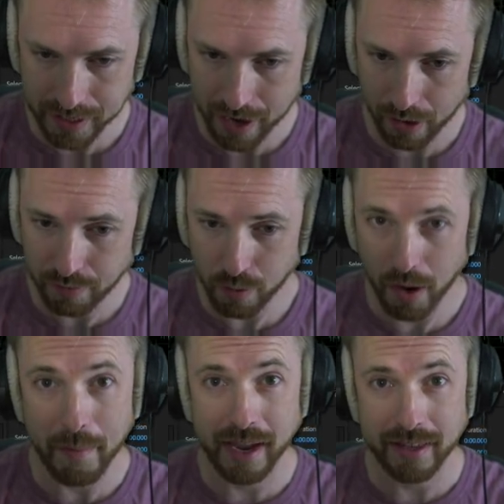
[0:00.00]
Now, if you
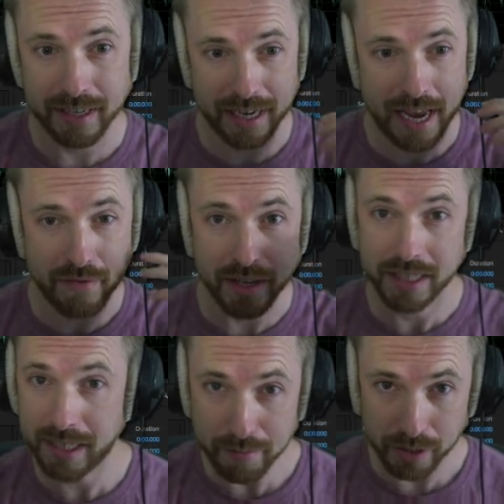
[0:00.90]
want to make this even
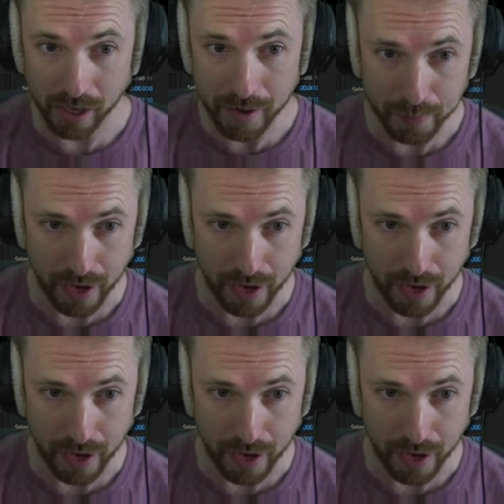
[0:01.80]
simpler,